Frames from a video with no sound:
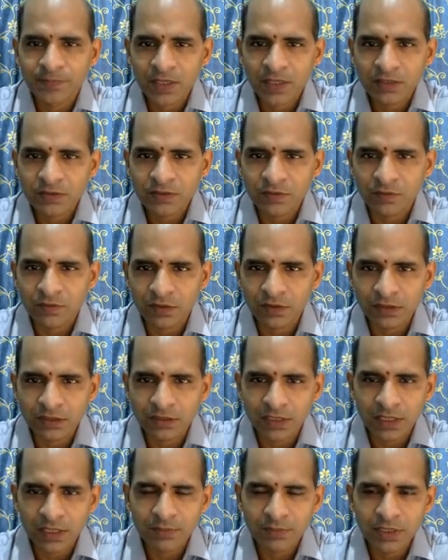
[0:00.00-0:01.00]
So for the
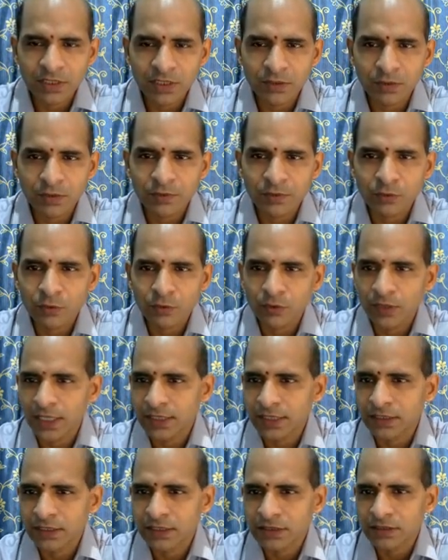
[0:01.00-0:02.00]
time being you have to know
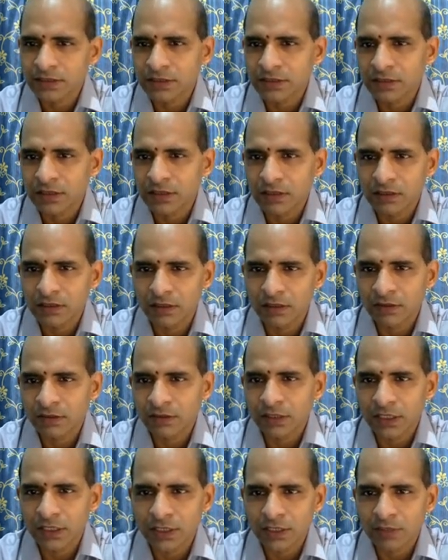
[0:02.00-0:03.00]
like this. On
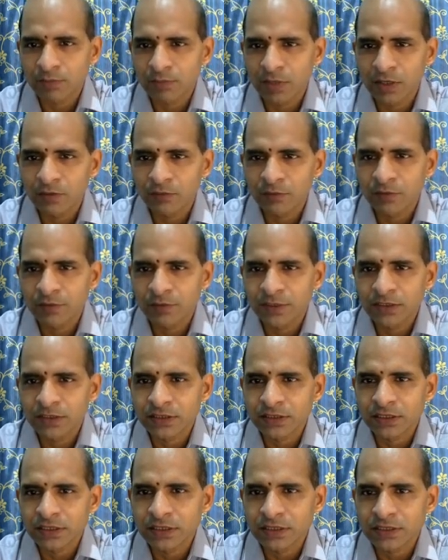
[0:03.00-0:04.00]
the later part we will
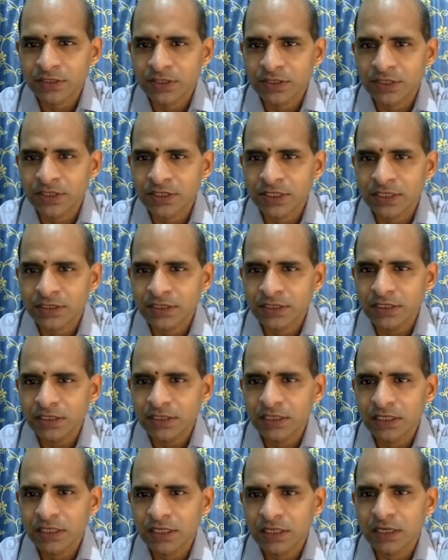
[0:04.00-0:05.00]
discuss string as a
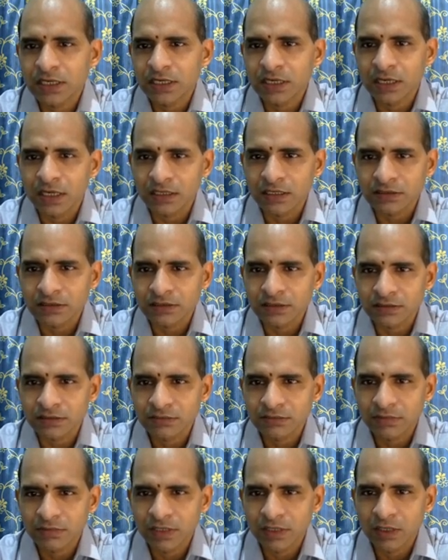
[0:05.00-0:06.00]
class.
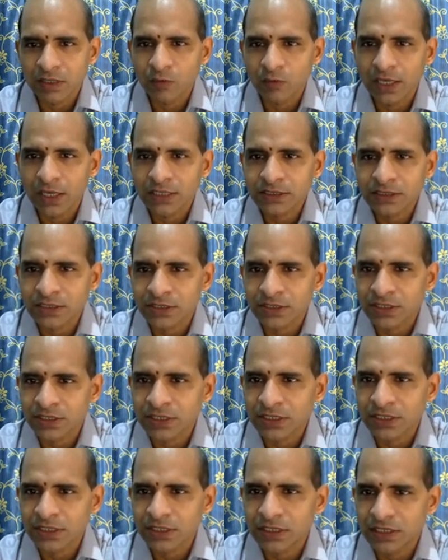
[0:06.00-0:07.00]
Now why
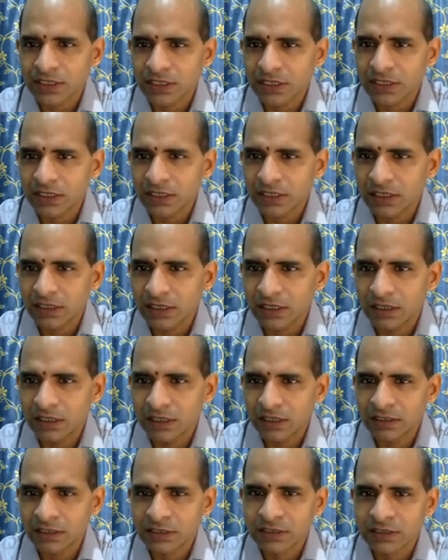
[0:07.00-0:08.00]
string
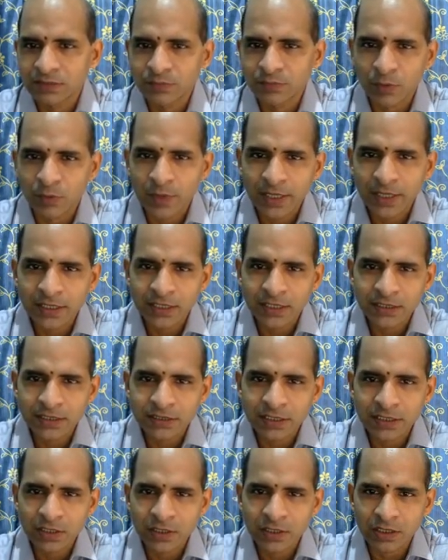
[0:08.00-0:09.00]
is provided as
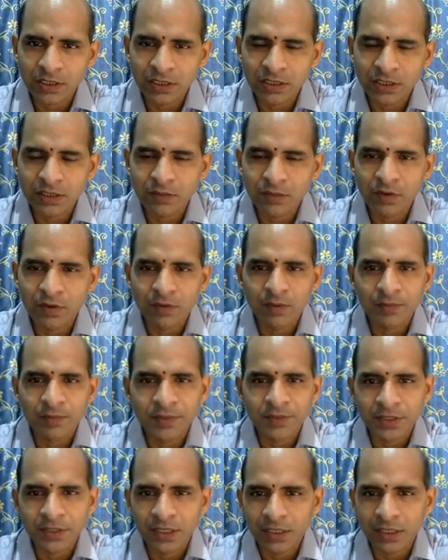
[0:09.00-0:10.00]
a in the form of
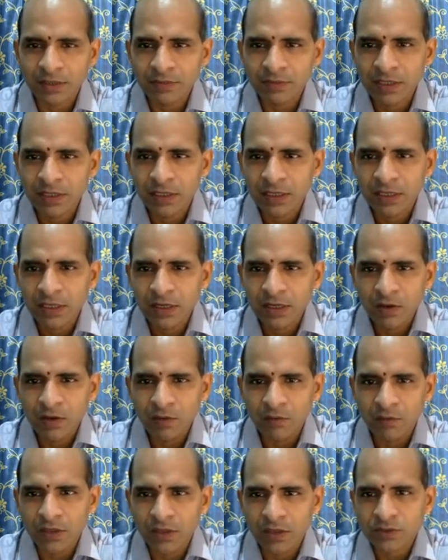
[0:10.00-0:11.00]
data type,
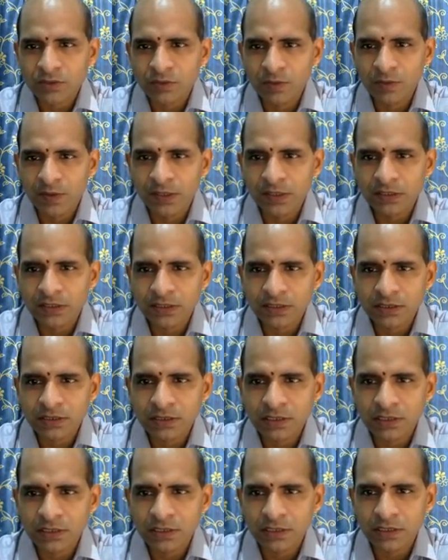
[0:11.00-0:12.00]
once we will discuss
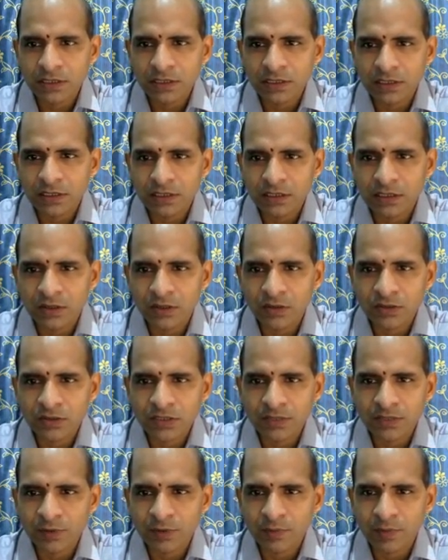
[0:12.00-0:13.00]
the
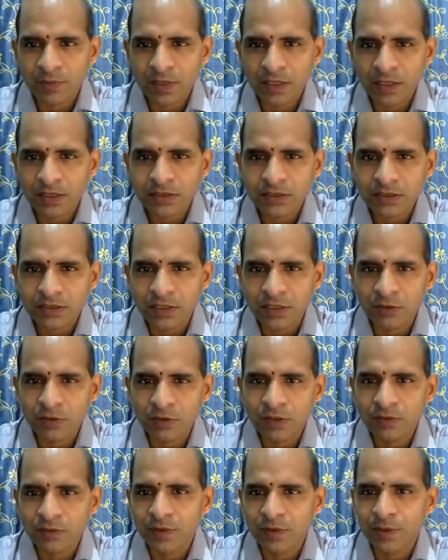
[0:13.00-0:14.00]
concept of class, then
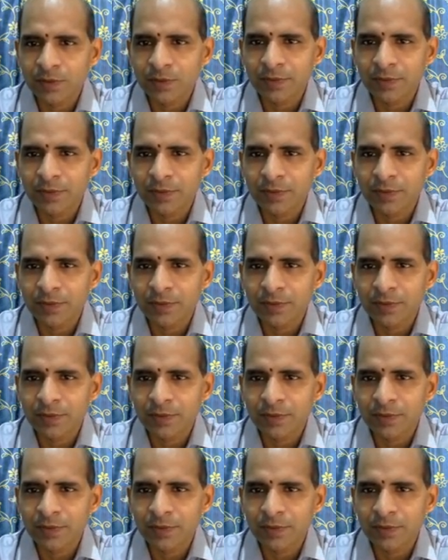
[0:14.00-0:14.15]
only we will